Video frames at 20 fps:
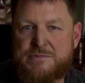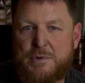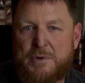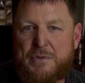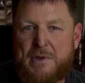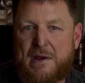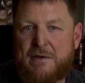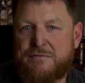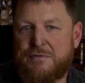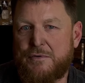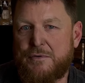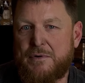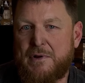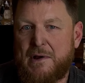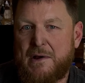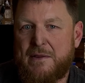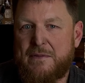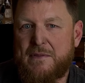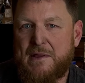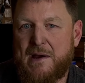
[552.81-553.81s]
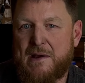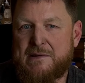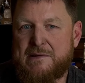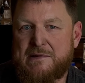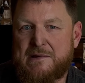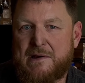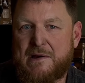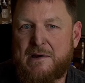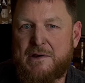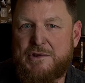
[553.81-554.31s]
We're thankful that
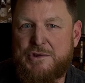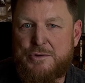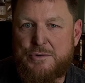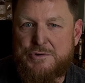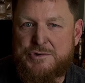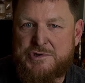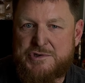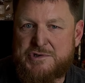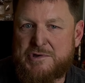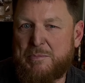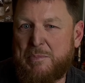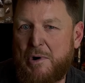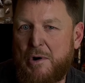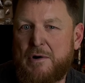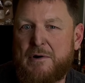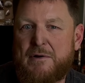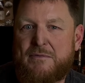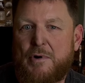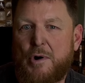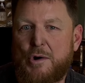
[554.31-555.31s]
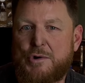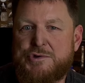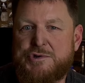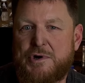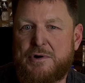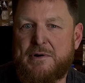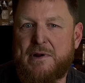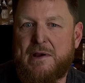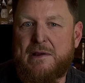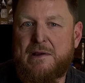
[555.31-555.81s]
you're just a part of our
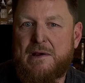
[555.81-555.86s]
journey.